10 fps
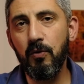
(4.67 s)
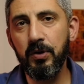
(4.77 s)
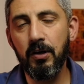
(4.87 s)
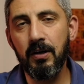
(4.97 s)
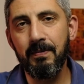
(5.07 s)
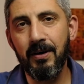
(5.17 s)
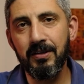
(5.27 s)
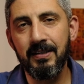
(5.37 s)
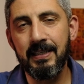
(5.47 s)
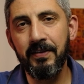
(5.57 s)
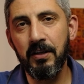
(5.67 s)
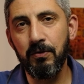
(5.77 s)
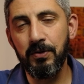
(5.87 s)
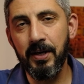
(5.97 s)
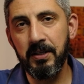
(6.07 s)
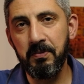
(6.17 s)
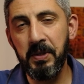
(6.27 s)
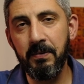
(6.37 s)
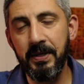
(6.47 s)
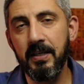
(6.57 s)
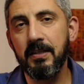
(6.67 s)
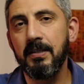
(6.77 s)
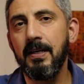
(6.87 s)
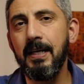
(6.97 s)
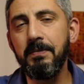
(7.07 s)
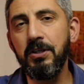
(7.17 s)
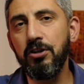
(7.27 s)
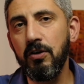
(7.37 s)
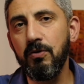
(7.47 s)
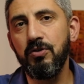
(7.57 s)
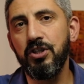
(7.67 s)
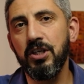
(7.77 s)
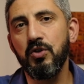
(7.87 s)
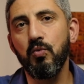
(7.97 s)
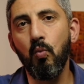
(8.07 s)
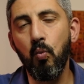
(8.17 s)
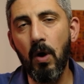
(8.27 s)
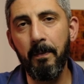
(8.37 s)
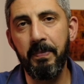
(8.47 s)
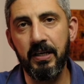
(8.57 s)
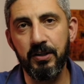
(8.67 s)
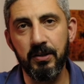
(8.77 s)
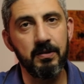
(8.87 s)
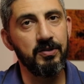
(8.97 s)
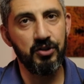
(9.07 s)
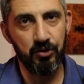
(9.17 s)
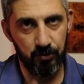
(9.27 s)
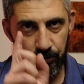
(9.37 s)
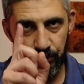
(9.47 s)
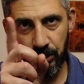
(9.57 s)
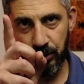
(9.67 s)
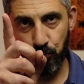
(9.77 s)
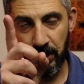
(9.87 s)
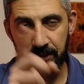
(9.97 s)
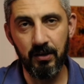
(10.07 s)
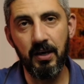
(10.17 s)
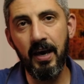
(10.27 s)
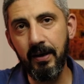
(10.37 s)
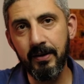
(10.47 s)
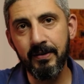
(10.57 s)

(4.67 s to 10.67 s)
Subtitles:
we talk about the 70 to 300 millimeters, let me show you just one picture. Just one, okay?